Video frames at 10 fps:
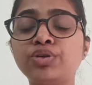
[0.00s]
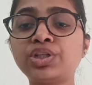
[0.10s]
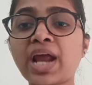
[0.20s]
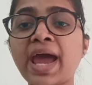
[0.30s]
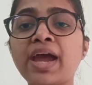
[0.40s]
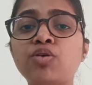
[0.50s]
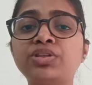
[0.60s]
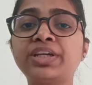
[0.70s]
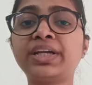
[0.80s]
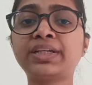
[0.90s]
try out
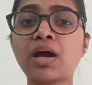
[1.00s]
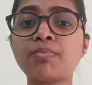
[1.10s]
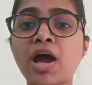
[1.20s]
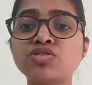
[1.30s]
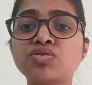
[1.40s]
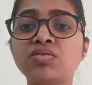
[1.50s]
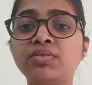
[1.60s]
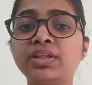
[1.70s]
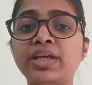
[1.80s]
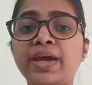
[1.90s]
the git commands
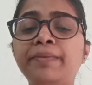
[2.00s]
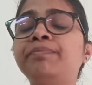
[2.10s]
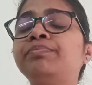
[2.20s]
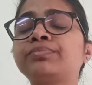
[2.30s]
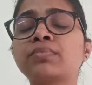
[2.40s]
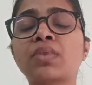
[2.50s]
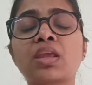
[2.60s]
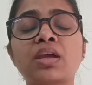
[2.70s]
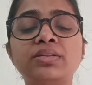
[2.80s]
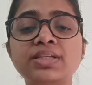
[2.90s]
over there.
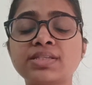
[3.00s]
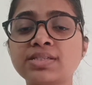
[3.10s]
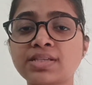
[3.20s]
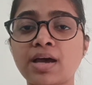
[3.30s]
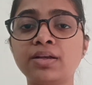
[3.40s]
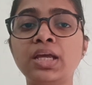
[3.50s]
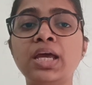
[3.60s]
This is done.